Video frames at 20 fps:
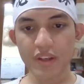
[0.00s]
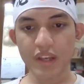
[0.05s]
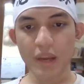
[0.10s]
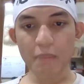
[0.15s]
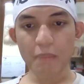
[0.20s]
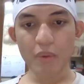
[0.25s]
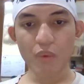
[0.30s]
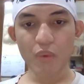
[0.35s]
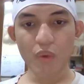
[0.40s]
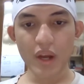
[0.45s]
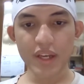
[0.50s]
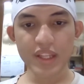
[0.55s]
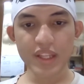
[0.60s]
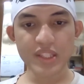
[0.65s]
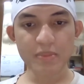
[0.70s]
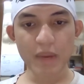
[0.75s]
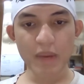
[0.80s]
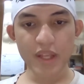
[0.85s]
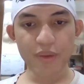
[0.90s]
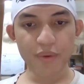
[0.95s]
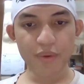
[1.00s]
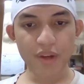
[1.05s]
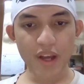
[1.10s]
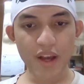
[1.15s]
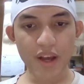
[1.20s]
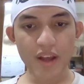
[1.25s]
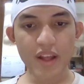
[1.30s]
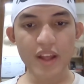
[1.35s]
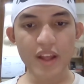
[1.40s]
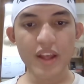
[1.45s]
Number 1 is
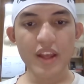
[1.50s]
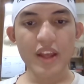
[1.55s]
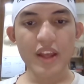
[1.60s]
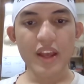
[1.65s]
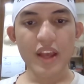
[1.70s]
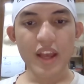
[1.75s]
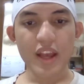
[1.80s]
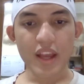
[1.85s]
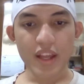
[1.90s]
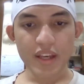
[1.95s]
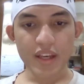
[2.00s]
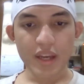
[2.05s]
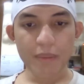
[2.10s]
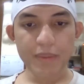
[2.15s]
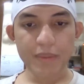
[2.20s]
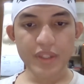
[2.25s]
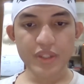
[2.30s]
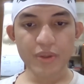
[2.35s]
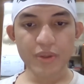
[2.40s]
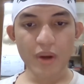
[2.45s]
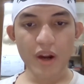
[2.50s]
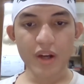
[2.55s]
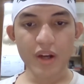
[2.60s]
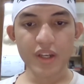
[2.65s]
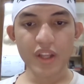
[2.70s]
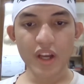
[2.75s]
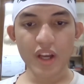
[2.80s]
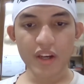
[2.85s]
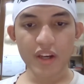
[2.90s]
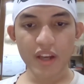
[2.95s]
Mayuka, and number 2 are
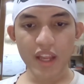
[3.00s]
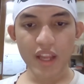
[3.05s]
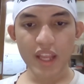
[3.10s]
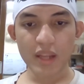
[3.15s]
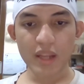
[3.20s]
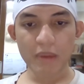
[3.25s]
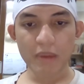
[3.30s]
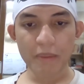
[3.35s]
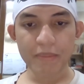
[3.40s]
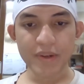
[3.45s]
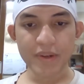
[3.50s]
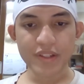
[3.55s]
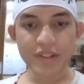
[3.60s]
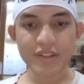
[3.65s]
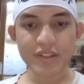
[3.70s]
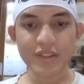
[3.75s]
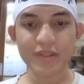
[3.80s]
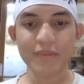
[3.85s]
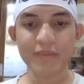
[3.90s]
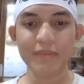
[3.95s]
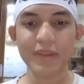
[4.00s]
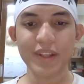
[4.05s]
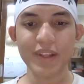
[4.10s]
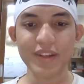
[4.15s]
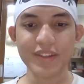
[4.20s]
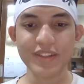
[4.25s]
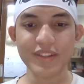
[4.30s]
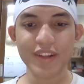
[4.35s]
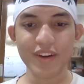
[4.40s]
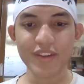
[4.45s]
the other 8 members
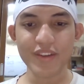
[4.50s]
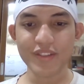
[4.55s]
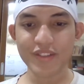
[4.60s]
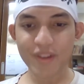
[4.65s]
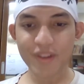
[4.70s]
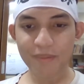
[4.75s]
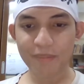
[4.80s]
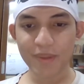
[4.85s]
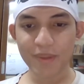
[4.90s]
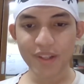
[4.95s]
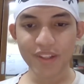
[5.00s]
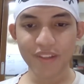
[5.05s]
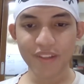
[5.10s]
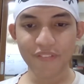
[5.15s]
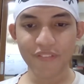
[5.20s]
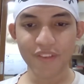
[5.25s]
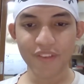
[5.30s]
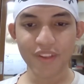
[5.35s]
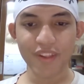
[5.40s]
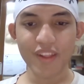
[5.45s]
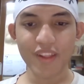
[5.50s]
because they're all so beautiful,